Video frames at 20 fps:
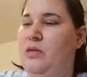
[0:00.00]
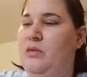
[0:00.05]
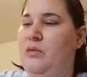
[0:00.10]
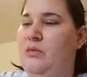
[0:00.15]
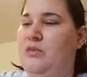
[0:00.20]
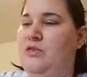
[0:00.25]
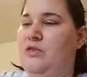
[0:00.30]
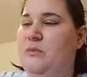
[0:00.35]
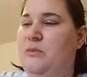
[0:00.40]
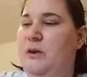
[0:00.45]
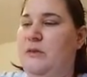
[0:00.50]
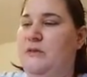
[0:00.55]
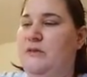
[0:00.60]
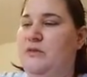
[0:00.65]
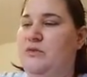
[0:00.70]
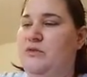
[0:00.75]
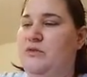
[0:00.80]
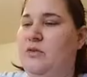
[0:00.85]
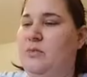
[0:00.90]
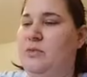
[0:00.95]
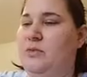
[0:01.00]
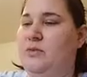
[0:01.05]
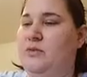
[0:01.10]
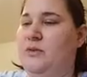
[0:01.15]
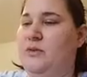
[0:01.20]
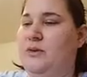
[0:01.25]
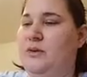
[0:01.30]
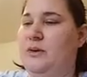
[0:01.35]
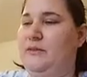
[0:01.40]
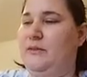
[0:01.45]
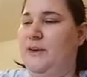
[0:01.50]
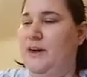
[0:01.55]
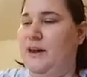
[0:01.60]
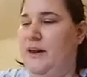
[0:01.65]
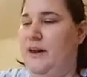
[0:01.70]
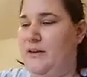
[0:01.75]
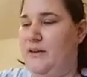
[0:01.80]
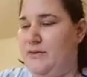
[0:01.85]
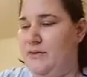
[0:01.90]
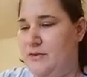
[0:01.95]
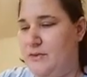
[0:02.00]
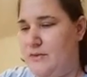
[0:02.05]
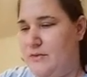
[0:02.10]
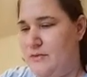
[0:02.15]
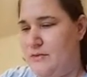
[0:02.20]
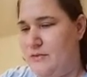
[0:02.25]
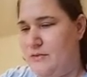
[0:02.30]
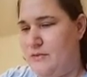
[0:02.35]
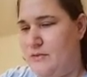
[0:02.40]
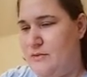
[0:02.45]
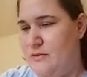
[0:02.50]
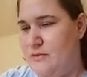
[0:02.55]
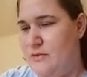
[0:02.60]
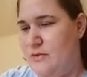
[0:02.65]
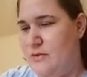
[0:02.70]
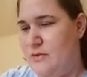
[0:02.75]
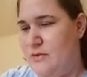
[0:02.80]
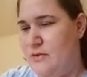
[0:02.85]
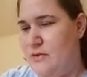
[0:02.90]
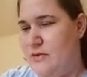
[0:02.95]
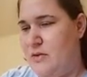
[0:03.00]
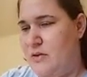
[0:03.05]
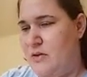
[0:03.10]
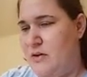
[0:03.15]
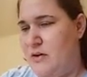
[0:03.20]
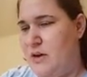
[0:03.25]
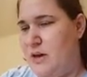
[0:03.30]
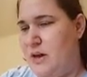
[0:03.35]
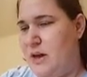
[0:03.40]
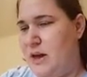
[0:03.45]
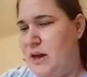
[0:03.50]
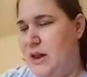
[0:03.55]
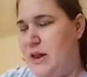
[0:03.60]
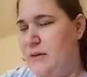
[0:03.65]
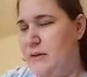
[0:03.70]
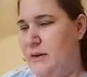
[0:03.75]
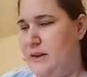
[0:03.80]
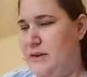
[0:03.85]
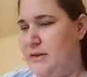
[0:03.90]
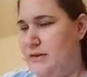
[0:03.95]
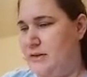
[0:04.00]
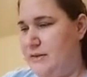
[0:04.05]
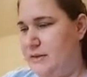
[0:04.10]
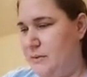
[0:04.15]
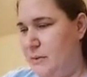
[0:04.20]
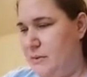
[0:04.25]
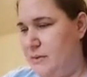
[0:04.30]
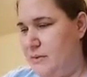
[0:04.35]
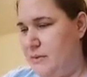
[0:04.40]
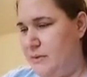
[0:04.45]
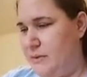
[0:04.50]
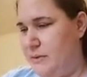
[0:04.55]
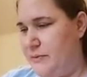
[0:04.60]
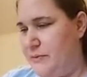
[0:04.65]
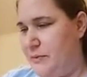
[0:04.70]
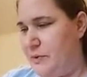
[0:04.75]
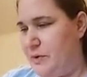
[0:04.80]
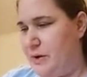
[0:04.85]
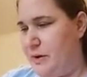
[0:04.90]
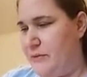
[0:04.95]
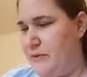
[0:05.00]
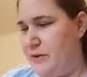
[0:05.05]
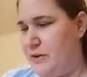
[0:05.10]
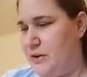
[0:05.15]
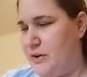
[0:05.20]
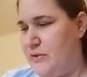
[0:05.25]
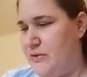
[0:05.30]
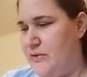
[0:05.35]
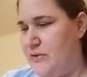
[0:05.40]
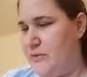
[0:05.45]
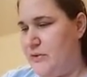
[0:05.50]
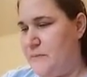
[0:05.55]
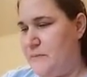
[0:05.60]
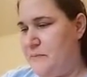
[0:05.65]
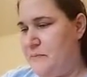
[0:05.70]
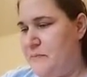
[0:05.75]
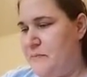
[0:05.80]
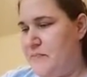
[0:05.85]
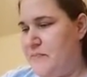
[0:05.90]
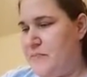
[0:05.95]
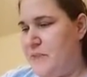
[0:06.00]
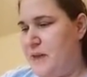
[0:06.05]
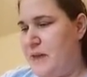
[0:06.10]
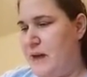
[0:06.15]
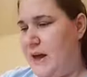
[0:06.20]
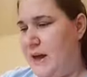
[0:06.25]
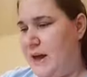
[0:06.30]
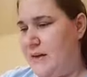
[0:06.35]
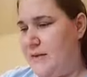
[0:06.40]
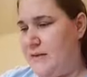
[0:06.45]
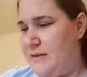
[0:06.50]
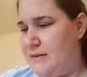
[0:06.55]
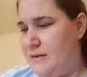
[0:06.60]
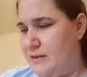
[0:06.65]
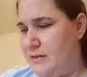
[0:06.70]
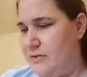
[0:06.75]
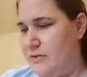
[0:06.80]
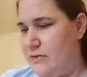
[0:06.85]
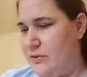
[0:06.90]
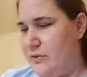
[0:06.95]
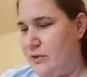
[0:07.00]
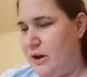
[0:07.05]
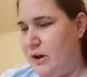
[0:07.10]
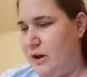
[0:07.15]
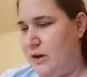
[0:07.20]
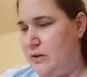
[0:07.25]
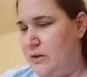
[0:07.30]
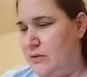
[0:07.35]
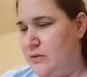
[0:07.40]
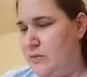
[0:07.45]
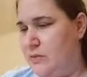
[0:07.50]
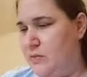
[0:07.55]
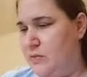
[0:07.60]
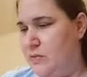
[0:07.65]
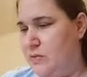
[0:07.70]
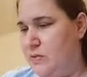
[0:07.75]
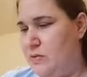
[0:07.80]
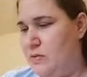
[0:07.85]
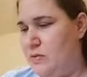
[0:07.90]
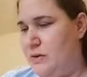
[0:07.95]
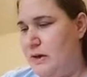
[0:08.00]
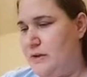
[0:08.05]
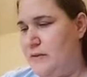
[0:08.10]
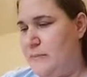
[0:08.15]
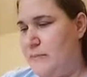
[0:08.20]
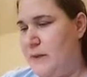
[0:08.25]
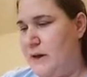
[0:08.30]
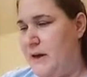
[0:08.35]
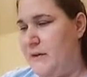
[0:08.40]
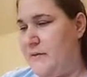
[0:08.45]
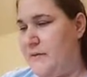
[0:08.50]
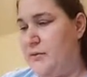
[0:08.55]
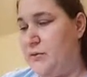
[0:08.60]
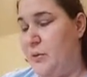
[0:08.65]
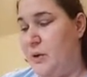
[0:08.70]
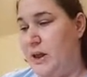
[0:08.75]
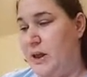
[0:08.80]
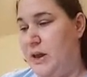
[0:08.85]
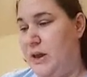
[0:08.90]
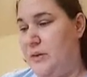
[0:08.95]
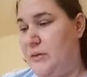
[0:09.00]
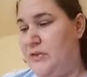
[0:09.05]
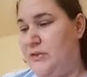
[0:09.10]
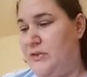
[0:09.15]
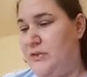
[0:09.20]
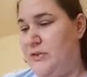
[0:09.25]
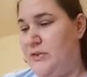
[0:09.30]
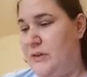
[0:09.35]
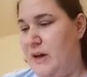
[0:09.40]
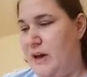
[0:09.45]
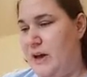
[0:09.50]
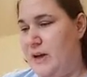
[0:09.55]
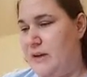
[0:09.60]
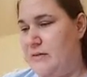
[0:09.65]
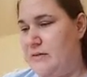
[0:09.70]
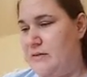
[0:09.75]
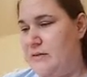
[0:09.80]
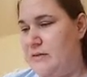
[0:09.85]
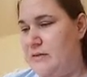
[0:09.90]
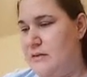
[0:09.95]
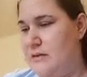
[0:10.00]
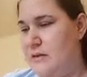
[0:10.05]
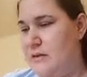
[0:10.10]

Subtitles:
Which I'm having trouble doing right now, so. Anyways, it's supposed to be full coverage. It has sunscreen, SPF 20, which is nice.